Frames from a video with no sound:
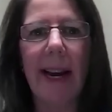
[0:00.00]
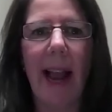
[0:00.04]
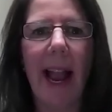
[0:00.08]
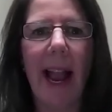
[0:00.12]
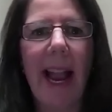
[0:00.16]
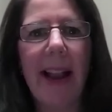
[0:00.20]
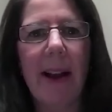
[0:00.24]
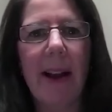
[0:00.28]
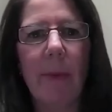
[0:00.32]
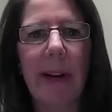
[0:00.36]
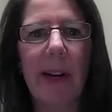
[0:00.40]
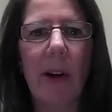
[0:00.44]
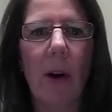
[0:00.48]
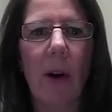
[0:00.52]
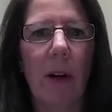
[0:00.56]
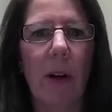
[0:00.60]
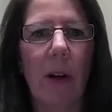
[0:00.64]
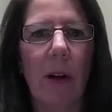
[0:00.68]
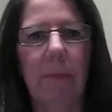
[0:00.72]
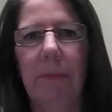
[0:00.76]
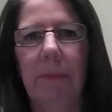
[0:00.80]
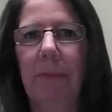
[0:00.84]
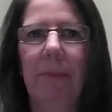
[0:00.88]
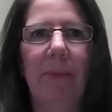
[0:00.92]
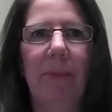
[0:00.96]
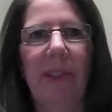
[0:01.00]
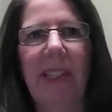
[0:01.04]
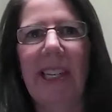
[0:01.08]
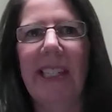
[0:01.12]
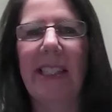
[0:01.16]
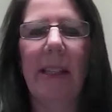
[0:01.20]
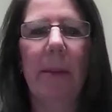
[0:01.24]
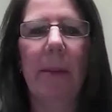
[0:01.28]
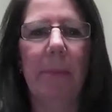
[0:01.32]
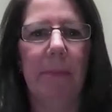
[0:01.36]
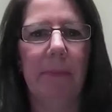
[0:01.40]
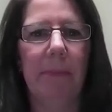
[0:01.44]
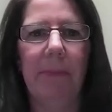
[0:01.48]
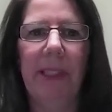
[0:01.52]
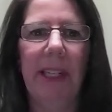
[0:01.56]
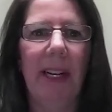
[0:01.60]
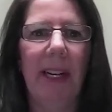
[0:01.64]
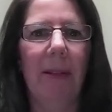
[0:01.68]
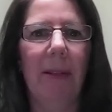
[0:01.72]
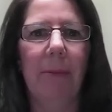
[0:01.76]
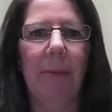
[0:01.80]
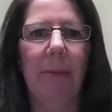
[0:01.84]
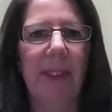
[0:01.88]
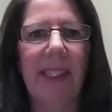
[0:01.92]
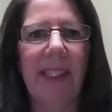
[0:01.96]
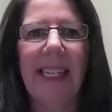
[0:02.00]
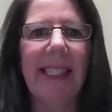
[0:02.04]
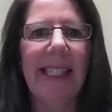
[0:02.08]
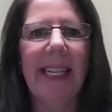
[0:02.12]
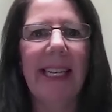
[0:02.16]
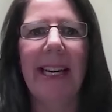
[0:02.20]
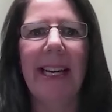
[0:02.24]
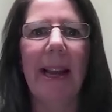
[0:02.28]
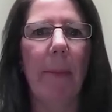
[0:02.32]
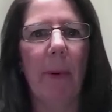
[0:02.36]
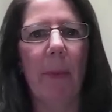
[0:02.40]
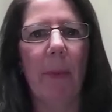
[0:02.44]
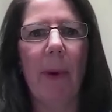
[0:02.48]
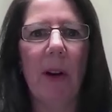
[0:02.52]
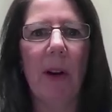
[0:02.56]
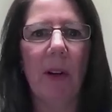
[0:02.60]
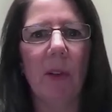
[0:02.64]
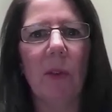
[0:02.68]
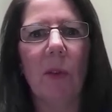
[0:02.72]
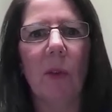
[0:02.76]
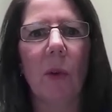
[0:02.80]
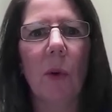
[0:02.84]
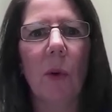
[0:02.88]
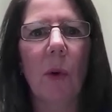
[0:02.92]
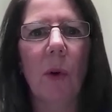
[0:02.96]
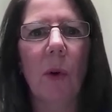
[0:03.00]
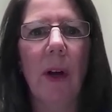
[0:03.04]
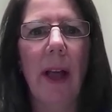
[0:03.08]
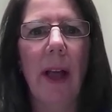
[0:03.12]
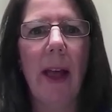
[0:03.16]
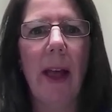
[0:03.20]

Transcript: Hey, we got 60 net promoter score,